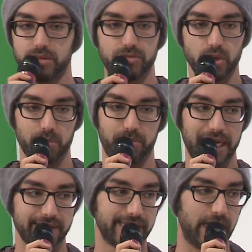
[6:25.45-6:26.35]
took
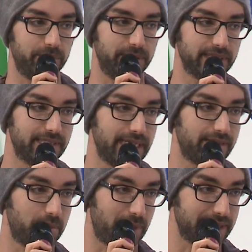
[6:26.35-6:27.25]
blood samples and sent
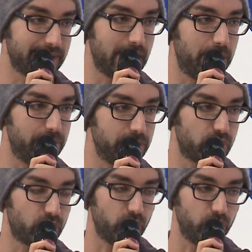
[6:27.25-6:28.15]
the blood samples
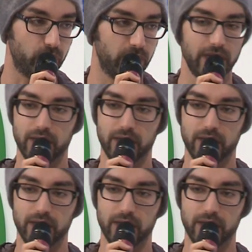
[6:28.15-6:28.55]
to